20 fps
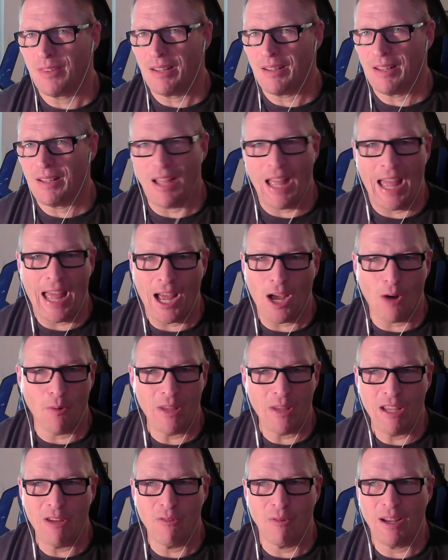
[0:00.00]
how
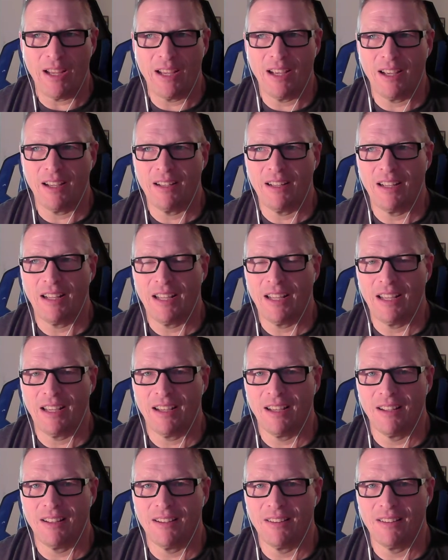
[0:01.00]
he ran
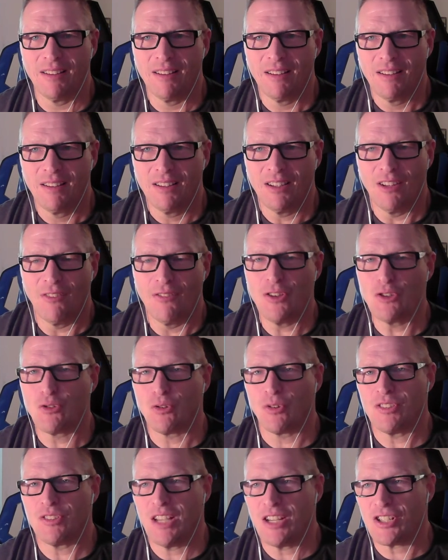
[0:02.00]
and the
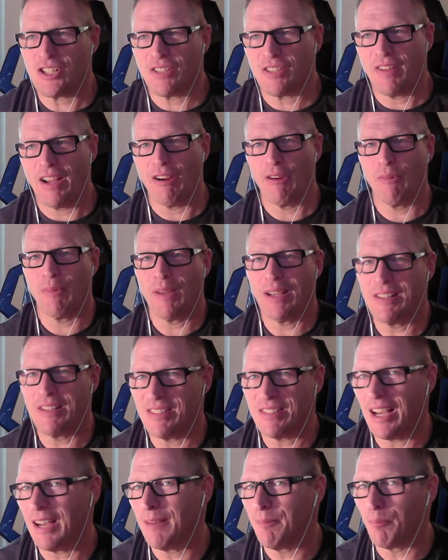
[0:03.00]
visualization of how he ran is
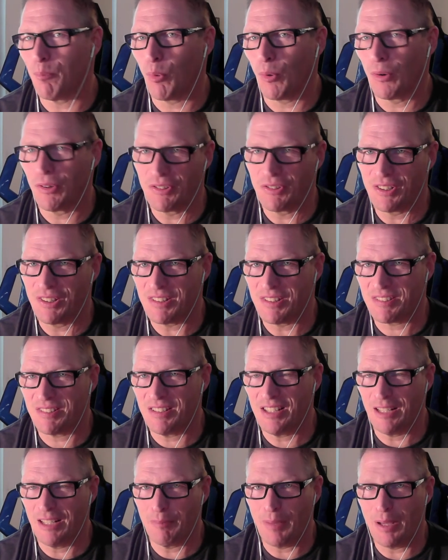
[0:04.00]
not important to the
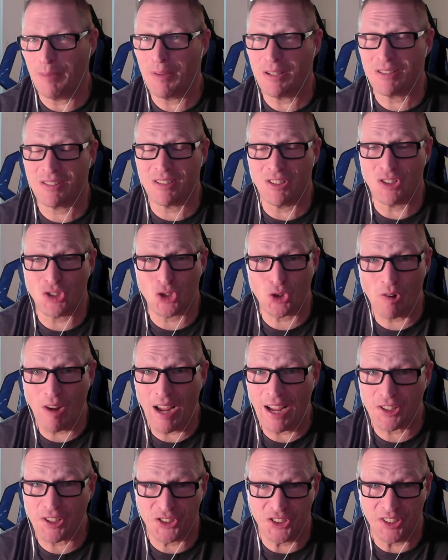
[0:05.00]
scene. Maybe it's a
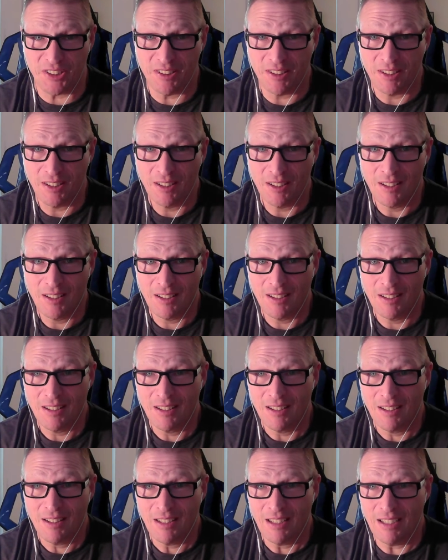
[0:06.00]
distraction.
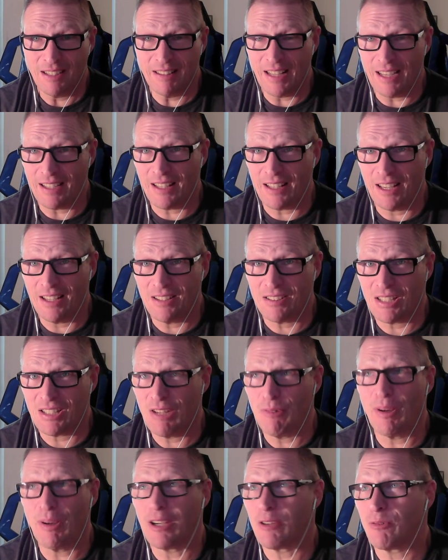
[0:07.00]
In that case,
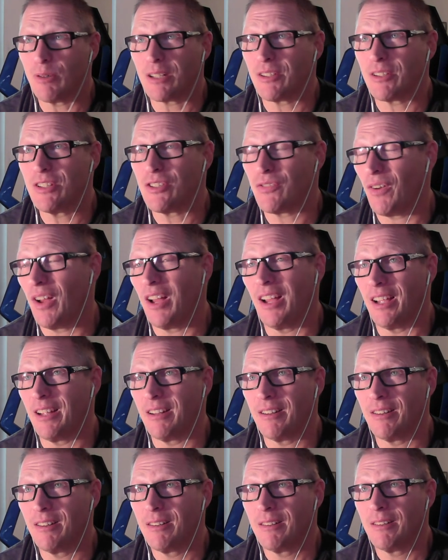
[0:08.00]
he ran quickly is fine.
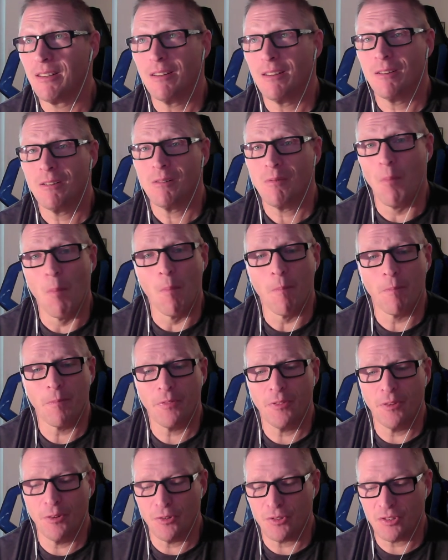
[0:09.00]

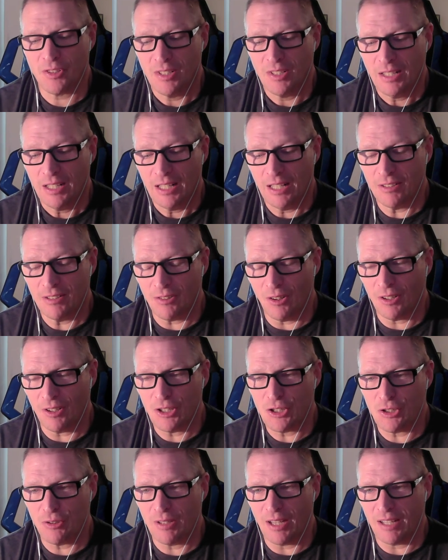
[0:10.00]
There's as long
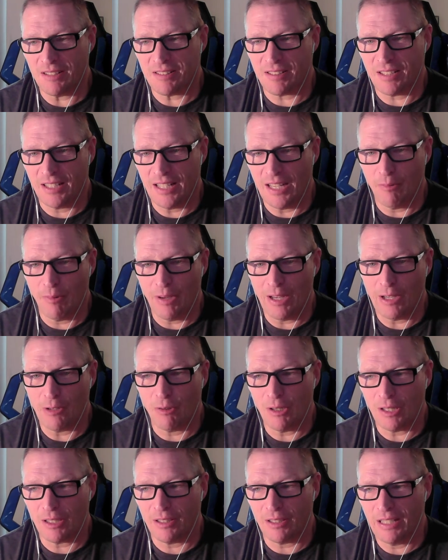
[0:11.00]
as you're not saying he ran
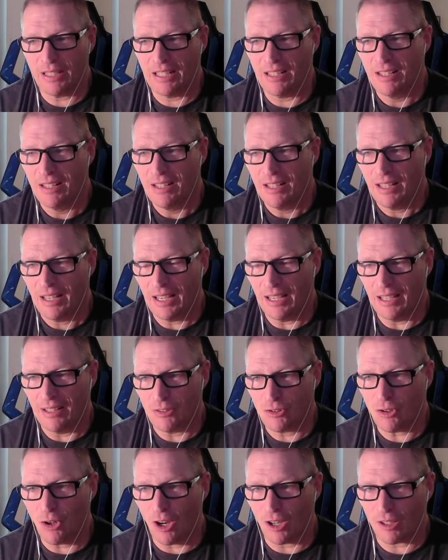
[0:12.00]
quickly
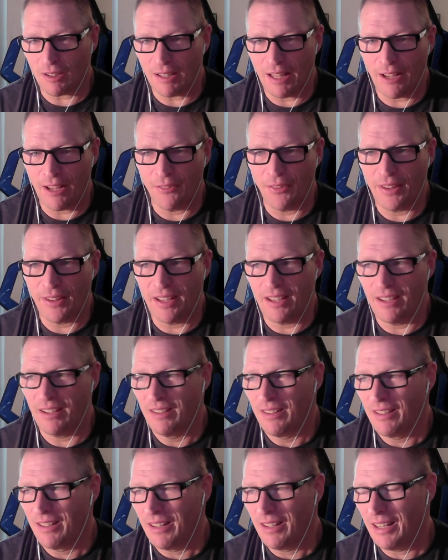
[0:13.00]
and talked
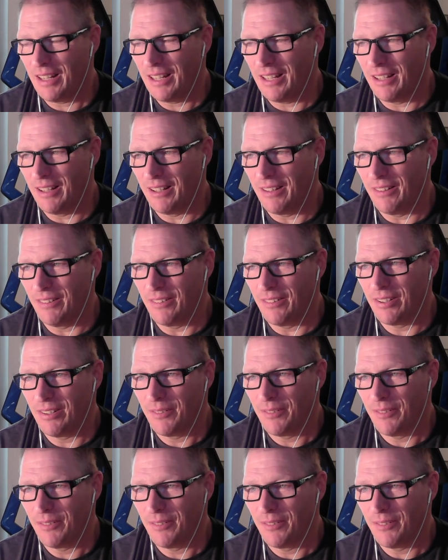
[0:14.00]
loudly and